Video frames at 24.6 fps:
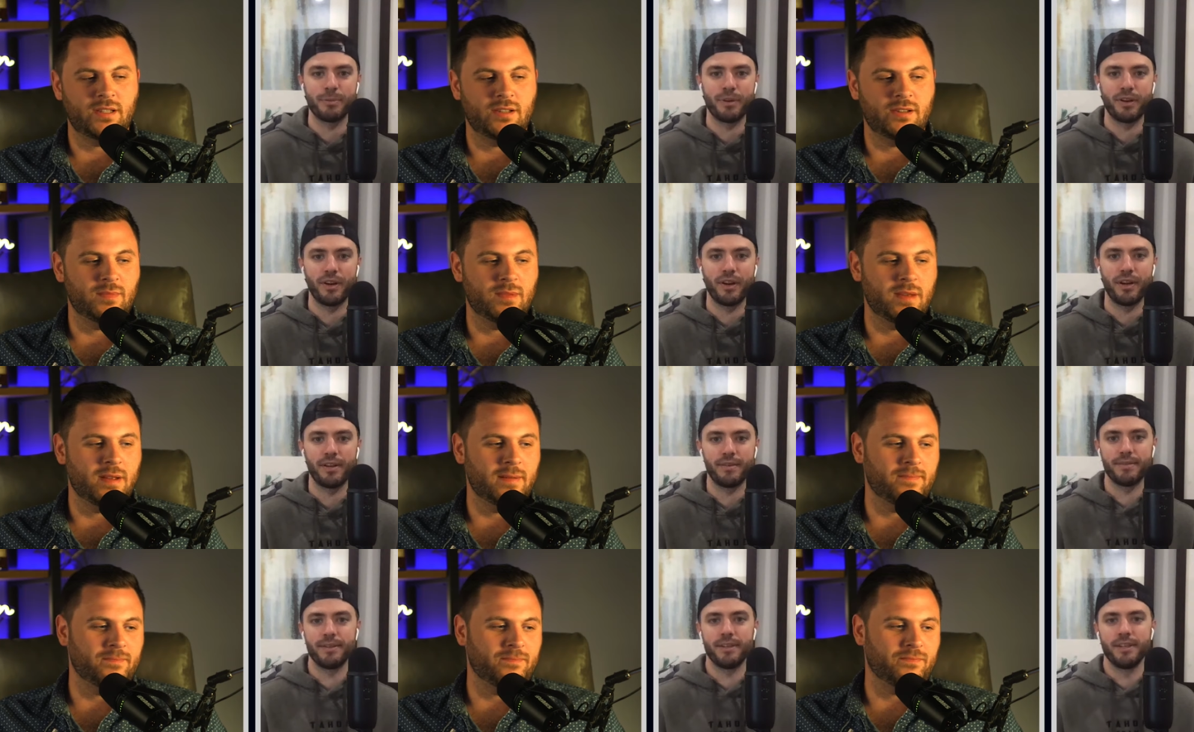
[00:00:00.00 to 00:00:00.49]
Speaker 1: it's going to be
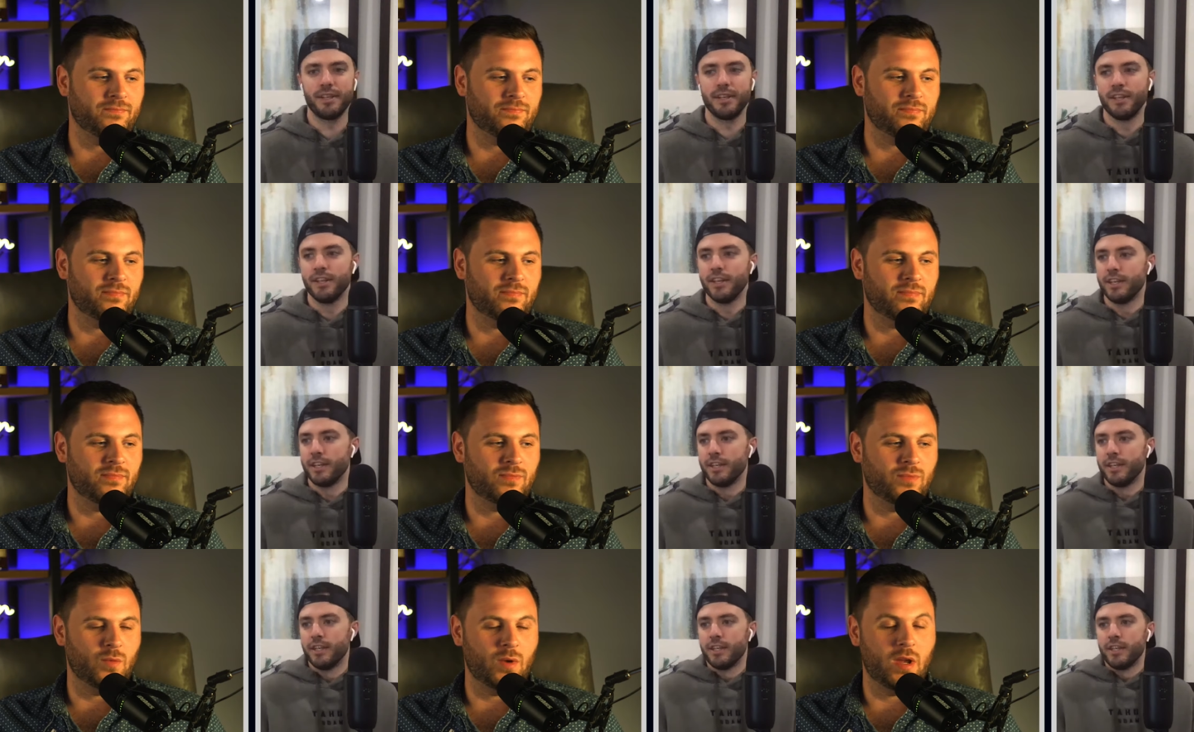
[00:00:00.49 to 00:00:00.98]
great.
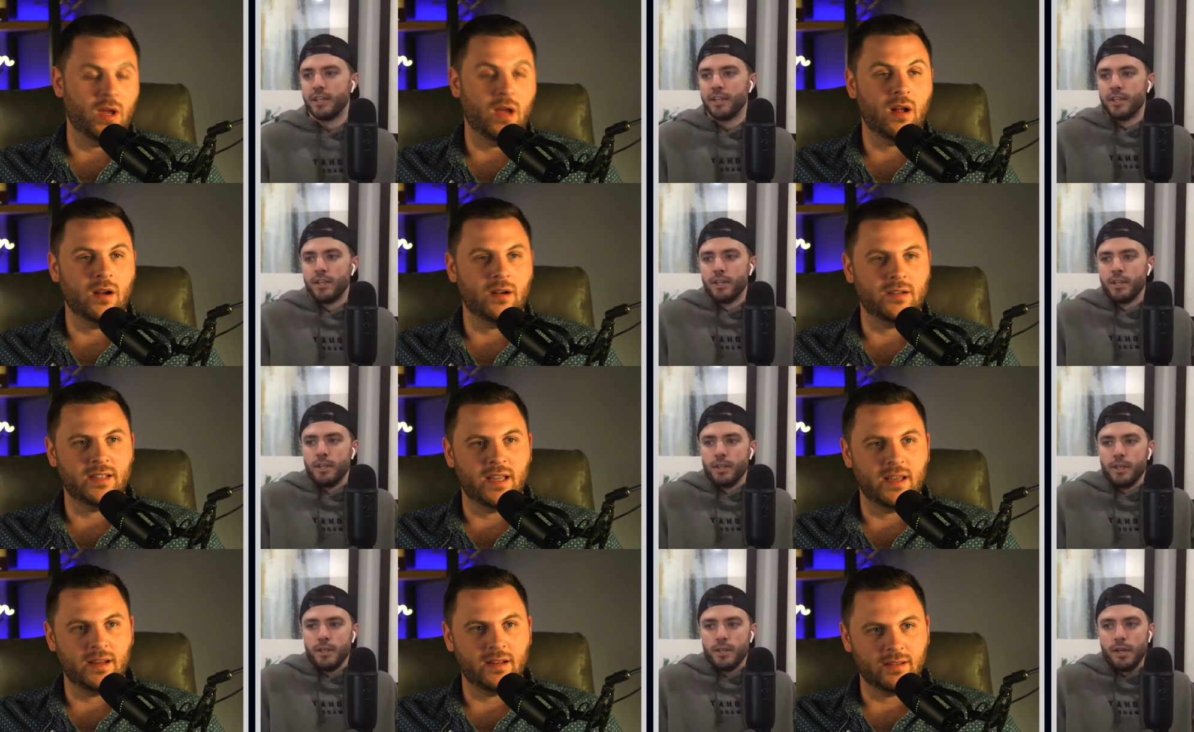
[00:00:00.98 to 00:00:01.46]
Speaker 2: We are
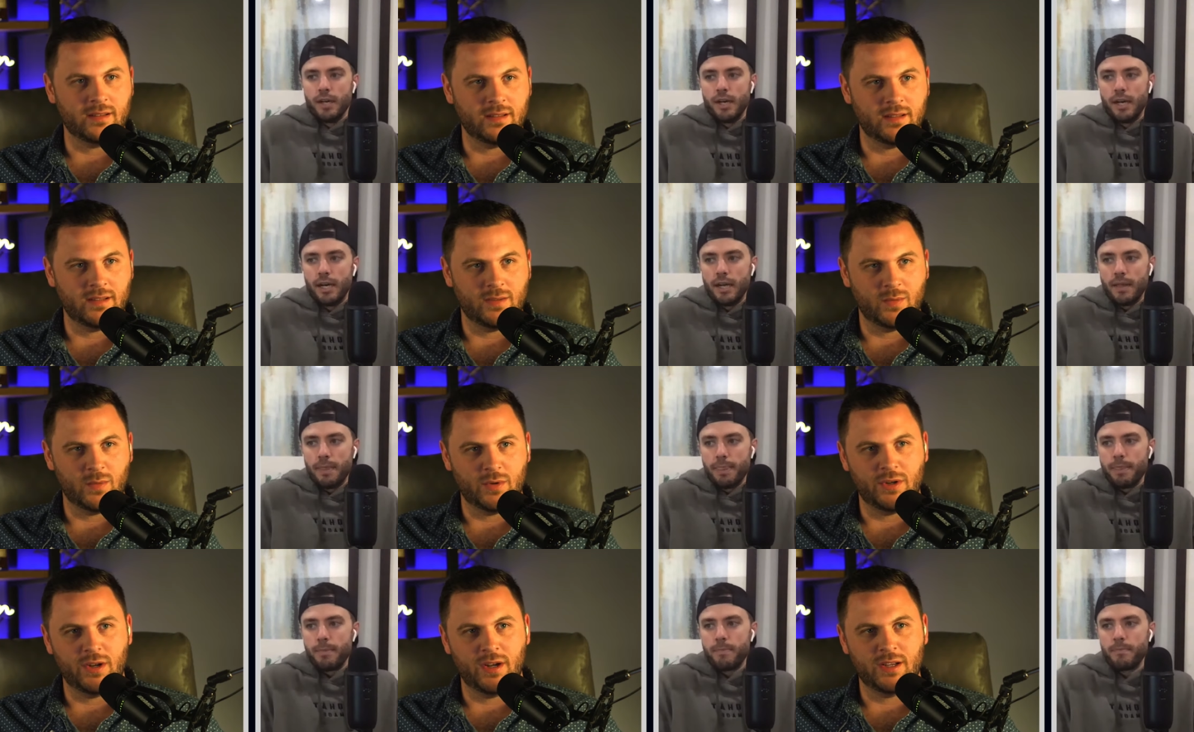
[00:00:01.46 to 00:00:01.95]
technically when
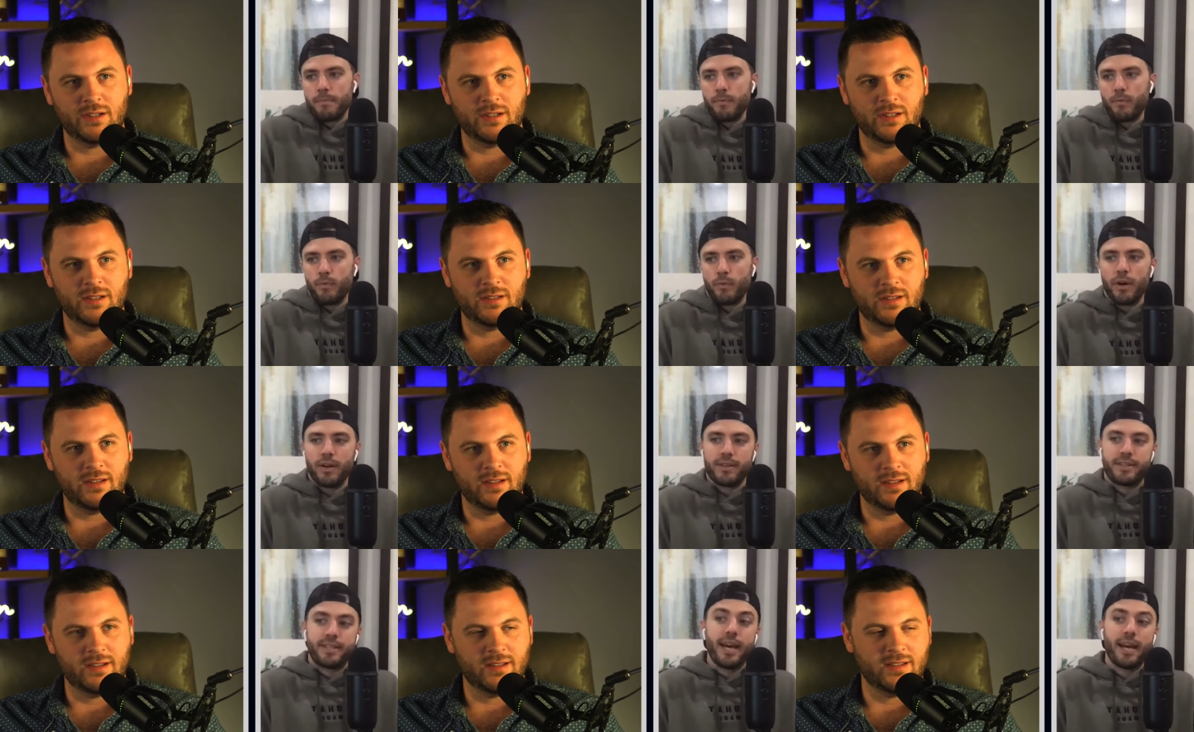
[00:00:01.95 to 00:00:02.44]
you guys are
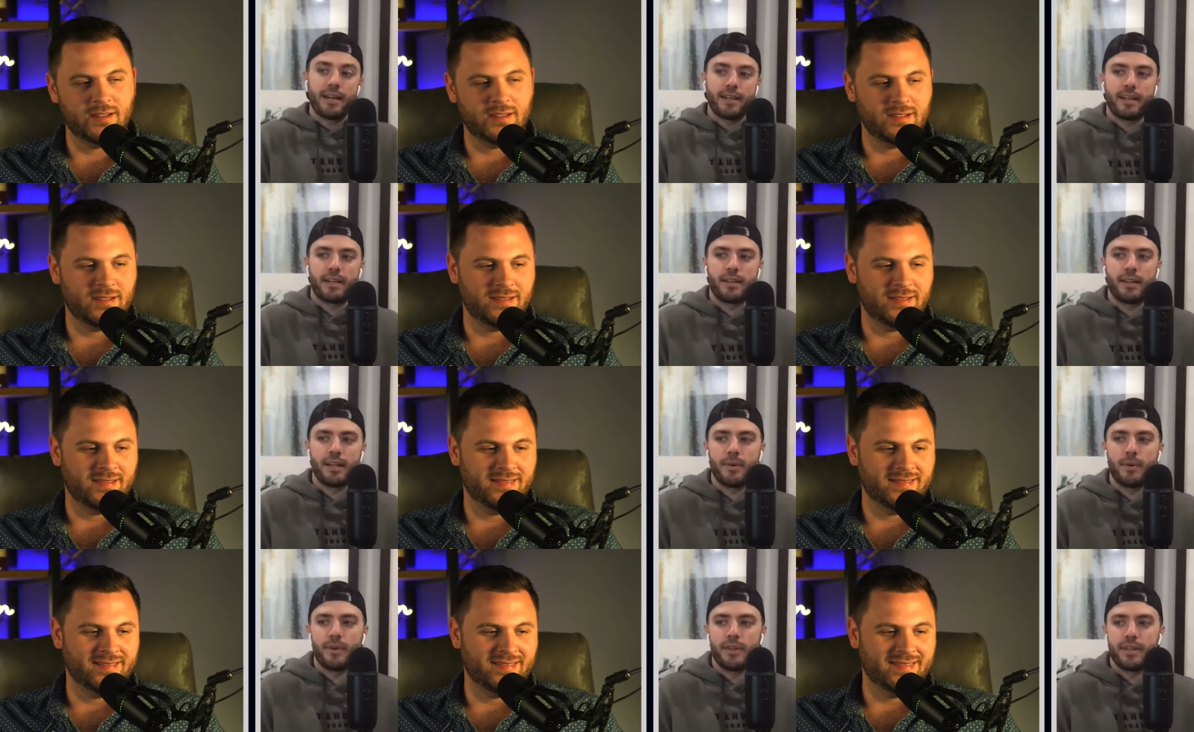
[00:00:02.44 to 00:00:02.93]
listening. Well,
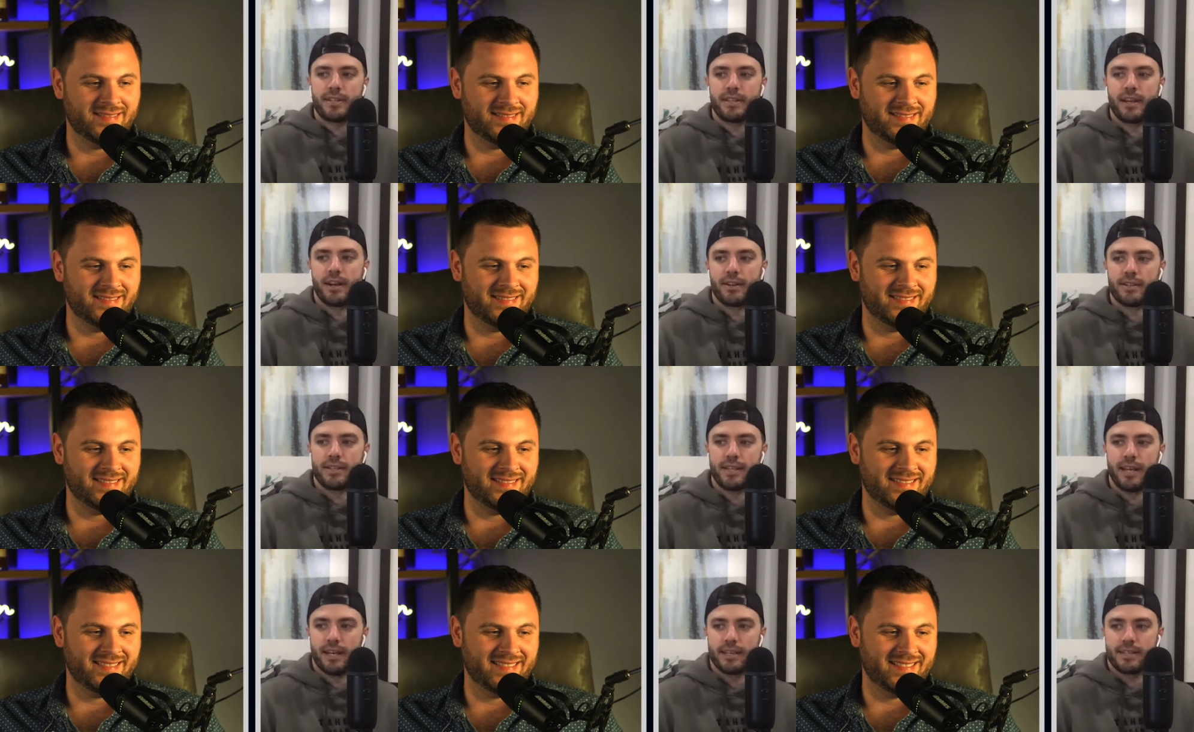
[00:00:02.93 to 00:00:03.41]
technically when this
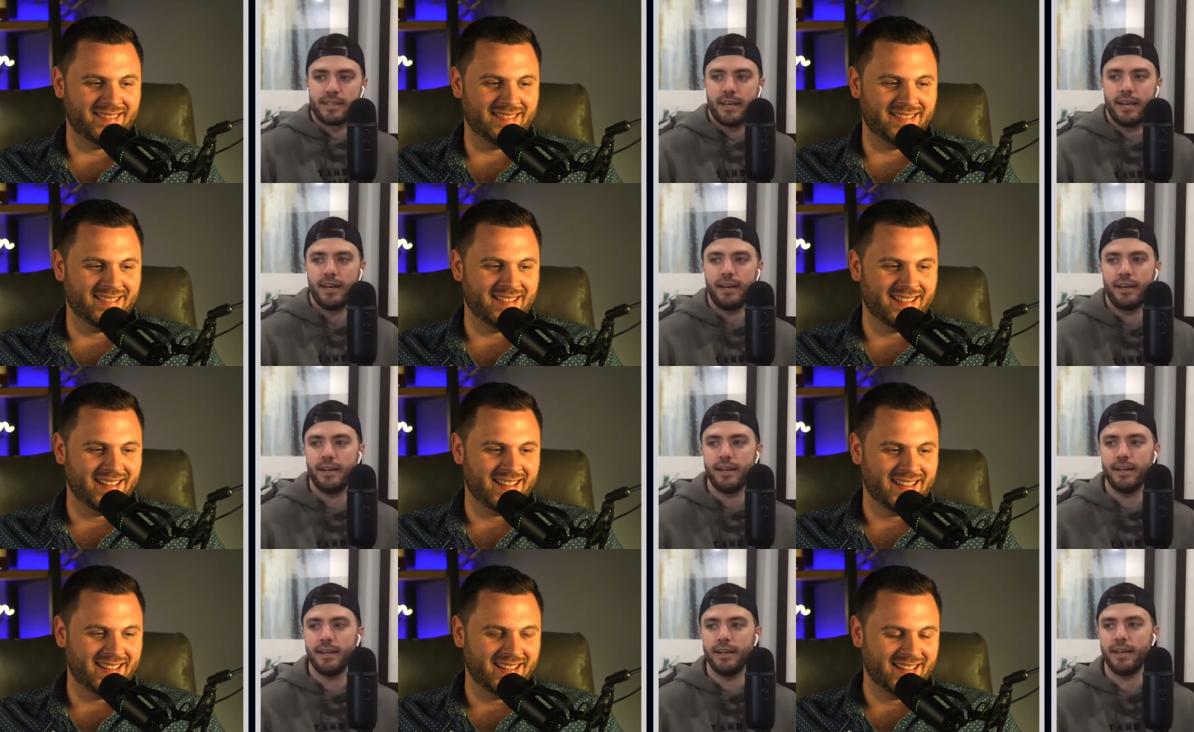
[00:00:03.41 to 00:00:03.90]
airs, yes.
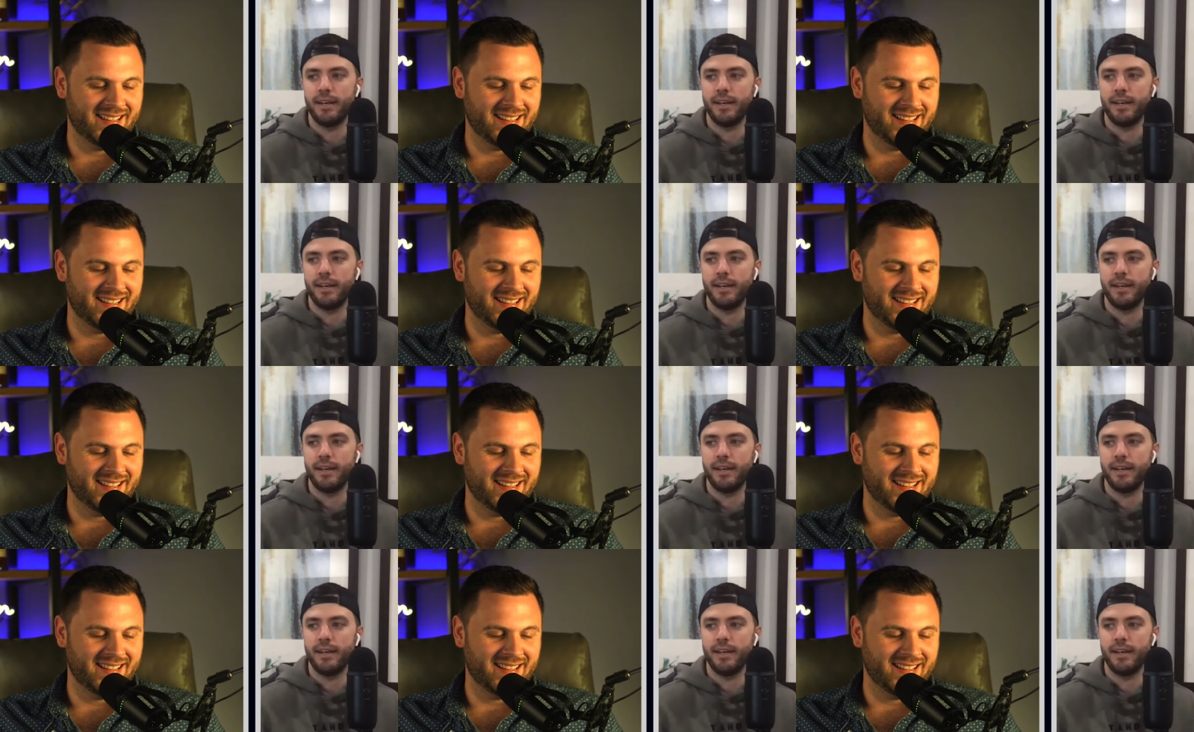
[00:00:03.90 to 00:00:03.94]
